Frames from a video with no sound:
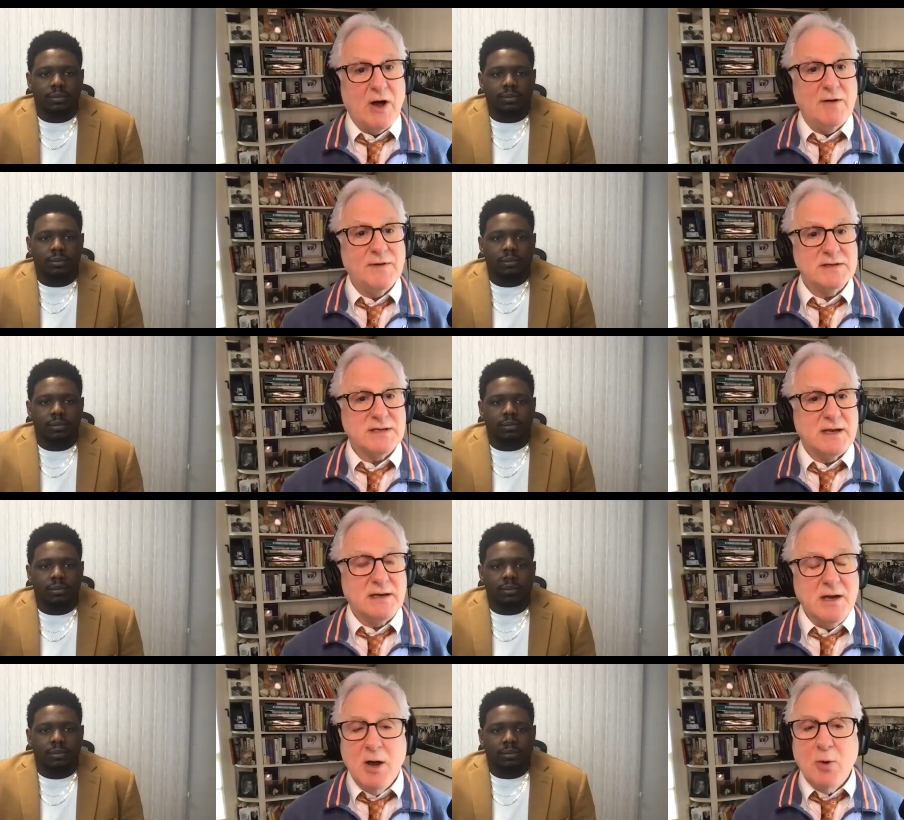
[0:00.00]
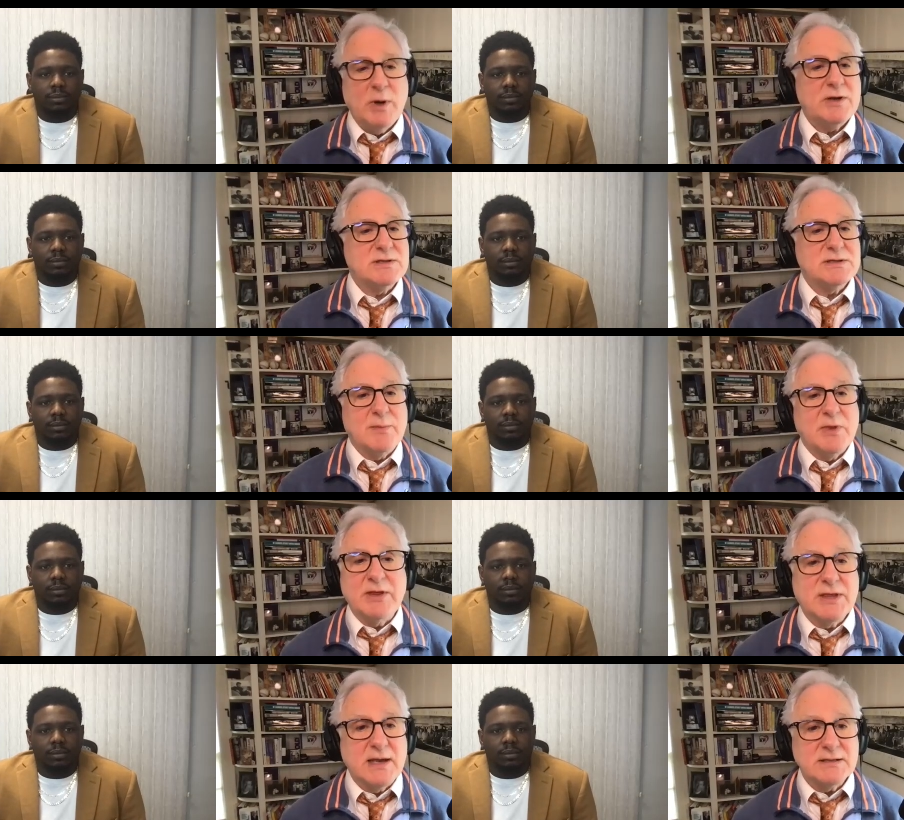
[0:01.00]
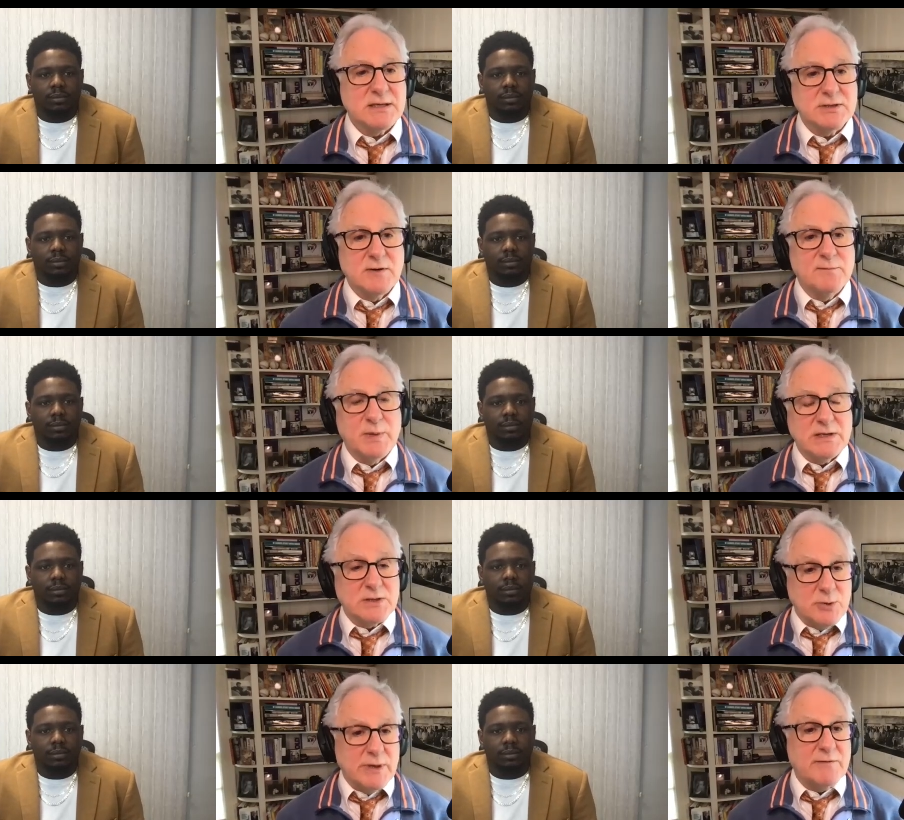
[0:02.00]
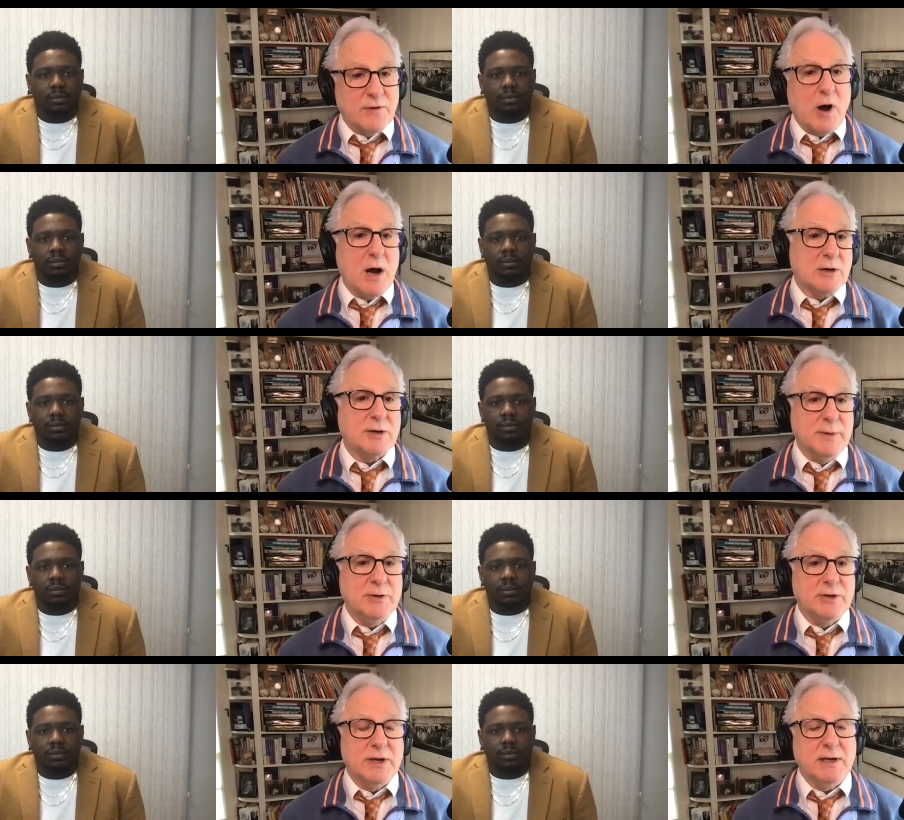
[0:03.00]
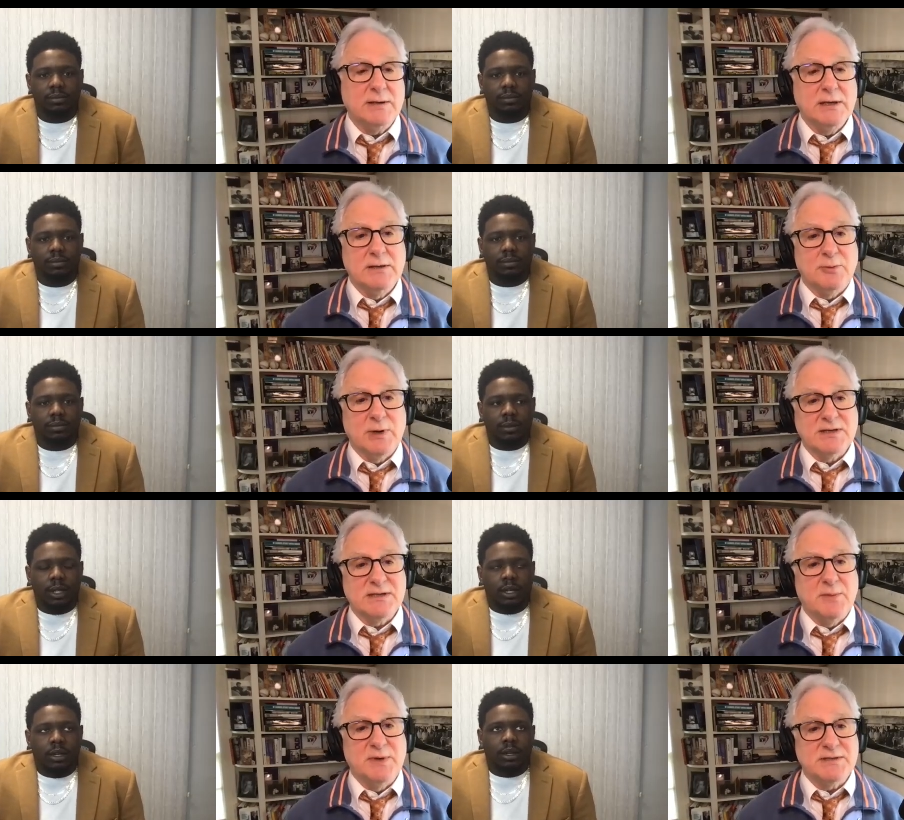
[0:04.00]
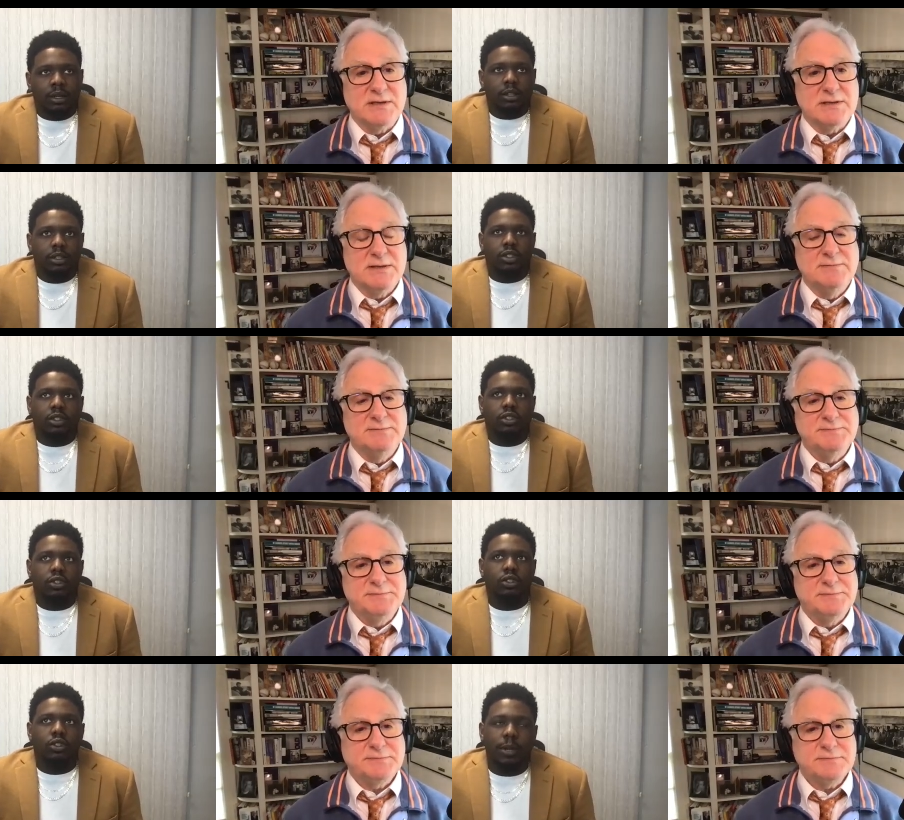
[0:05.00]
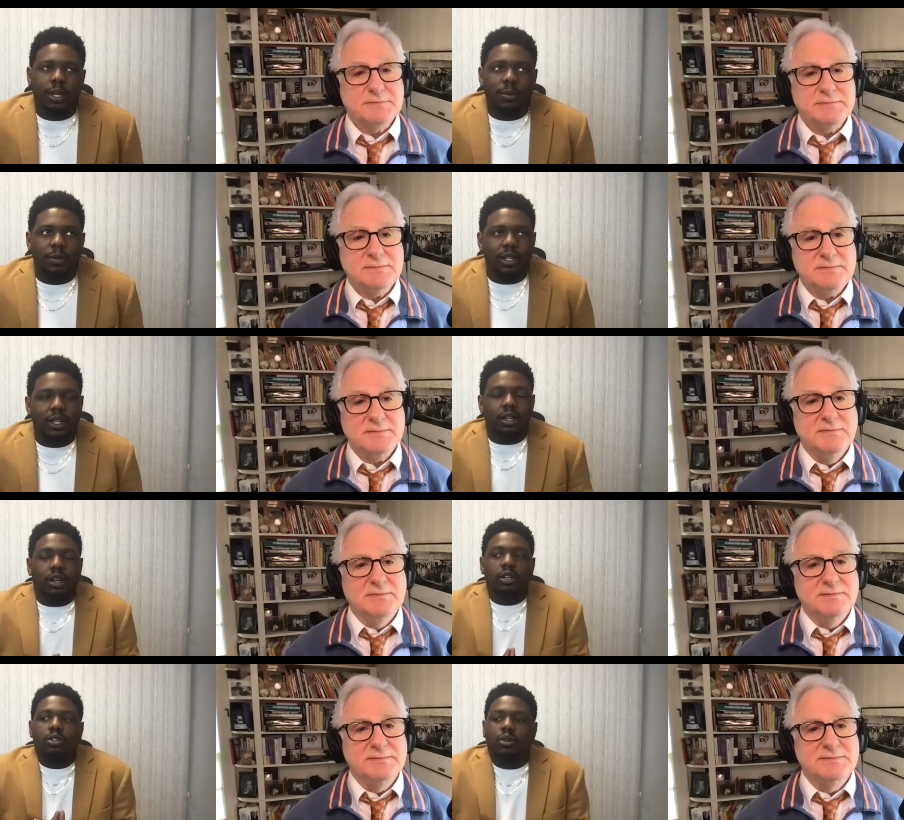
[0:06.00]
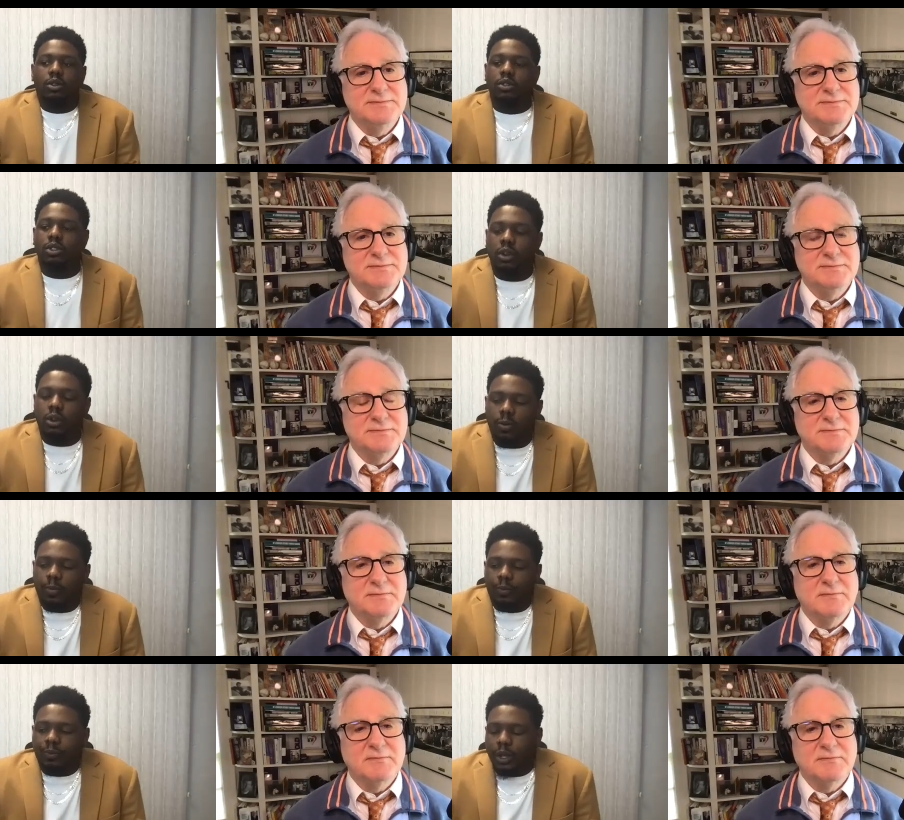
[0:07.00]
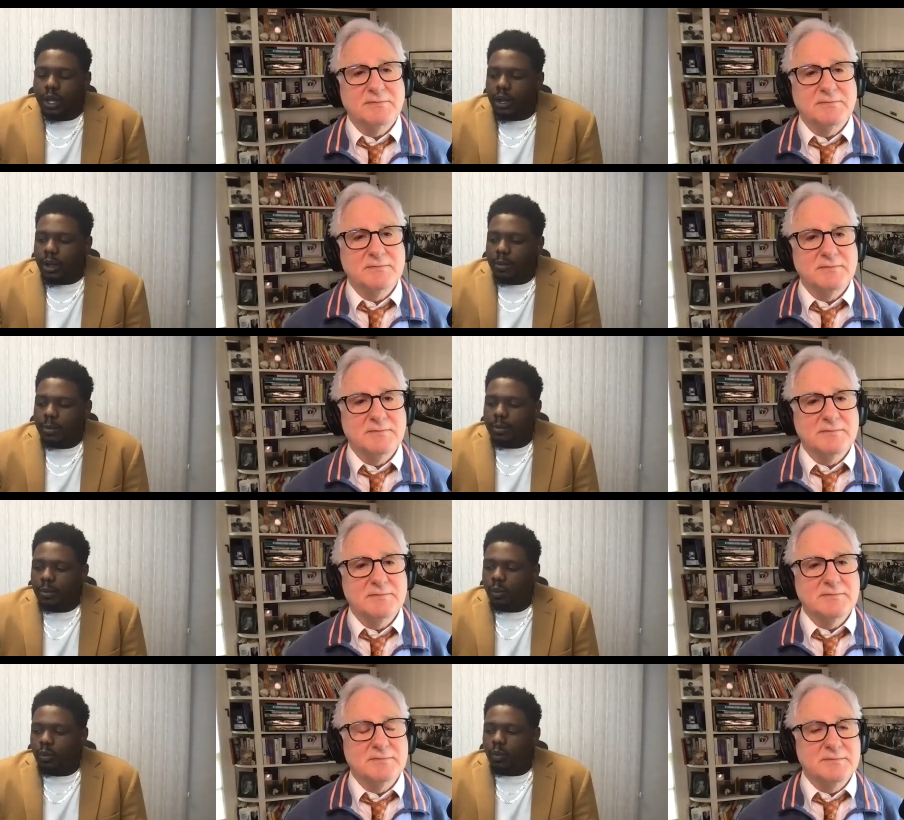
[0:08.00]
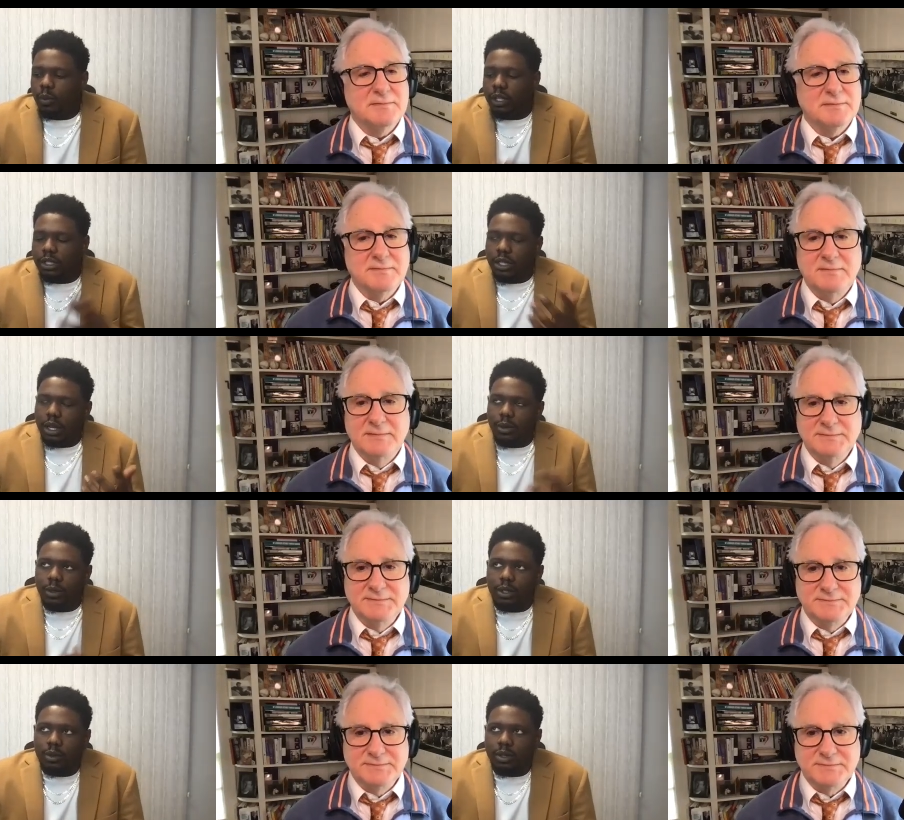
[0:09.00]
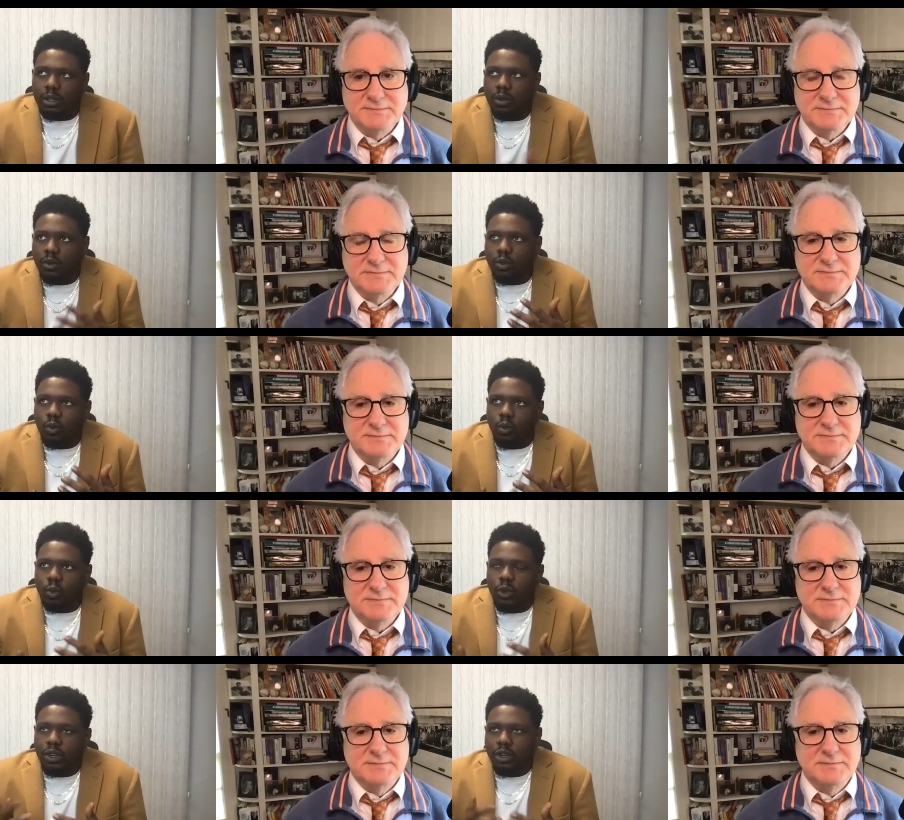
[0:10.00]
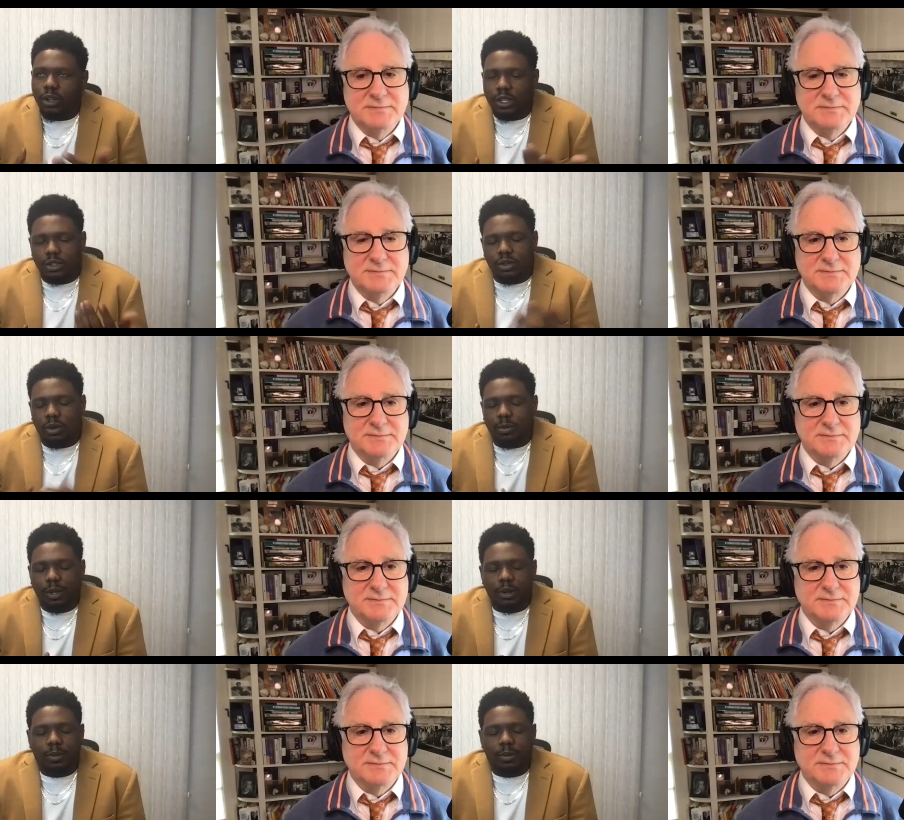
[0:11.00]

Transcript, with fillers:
Speaker 1: the office, and what are some of the things that you've been doing for our community in the real estate business?
Speaker 2: To be completely honest with you, so um, it started with when you're, as you know, being